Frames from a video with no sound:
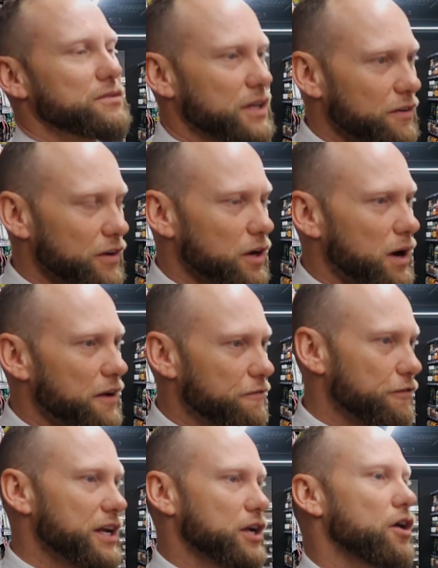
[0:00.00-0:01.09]
was giving away
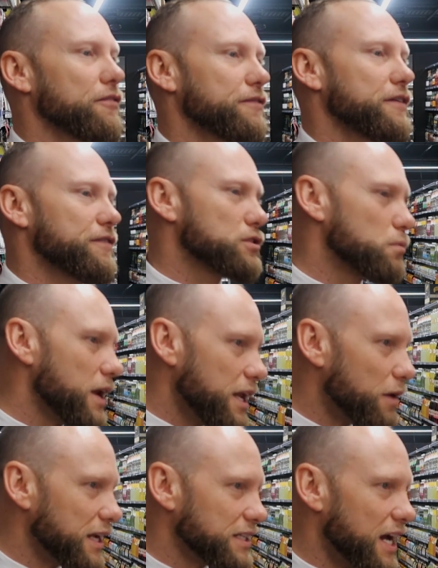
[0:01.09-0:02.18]
free coffee for
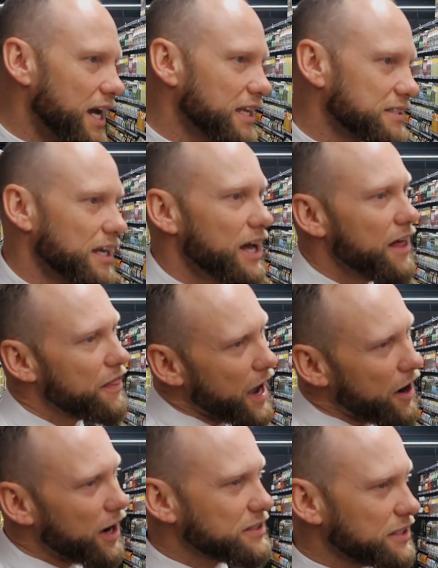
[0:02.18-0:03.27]
21 days
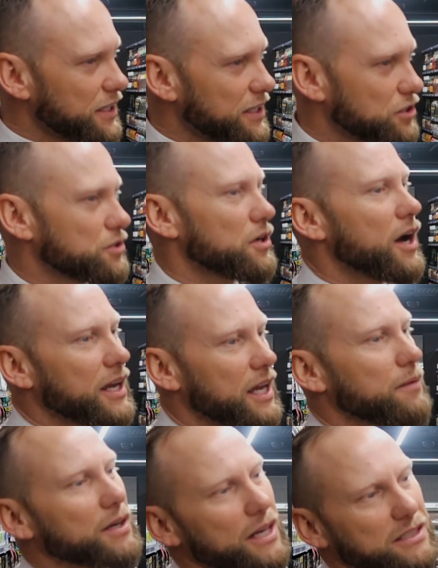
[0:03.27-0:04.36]
that idea to try
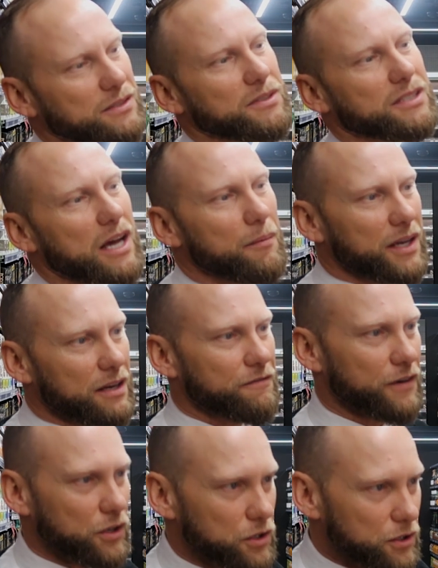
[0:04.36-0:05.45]
and keep the customers coming
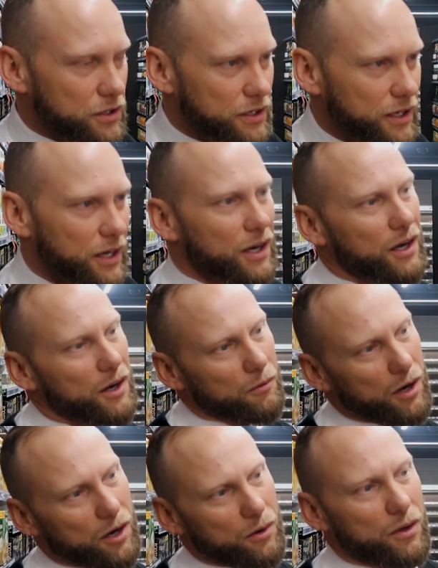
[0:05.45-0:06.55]
in for good?
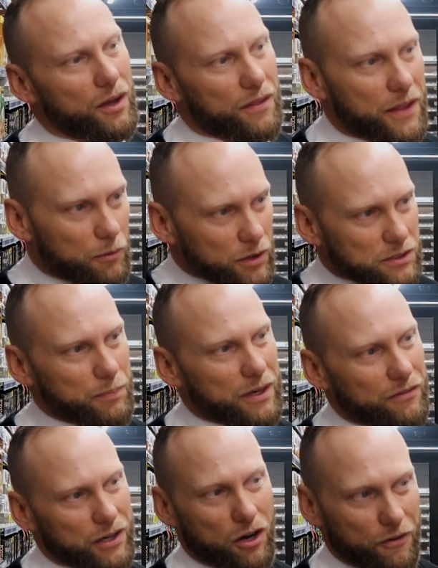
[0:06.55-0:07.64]
Well, there was a
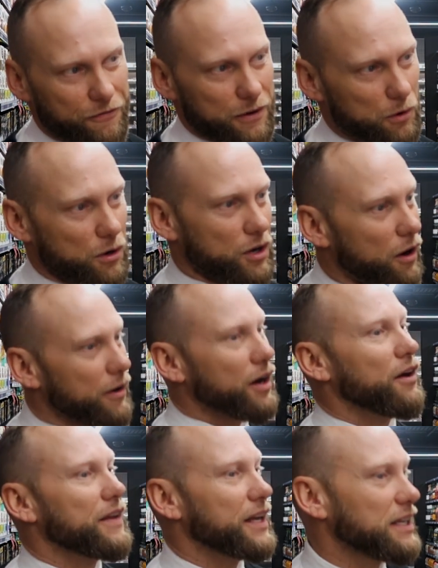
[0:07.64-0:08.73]
bit of a coffee war
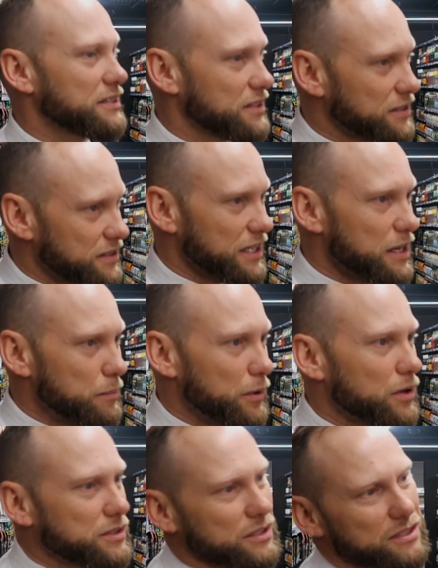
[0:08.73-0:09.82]
going on the eastern
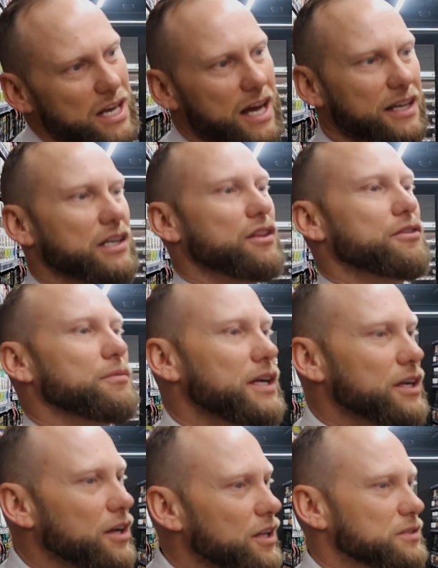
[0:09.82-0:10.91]
seaboards. It started at
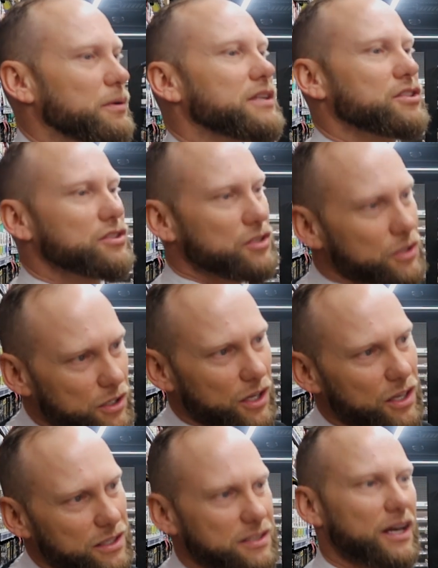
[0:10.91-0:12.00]
$3, went to
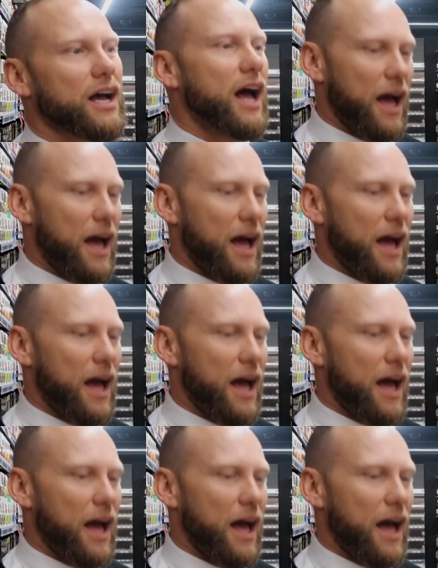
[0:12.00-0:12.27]
$2,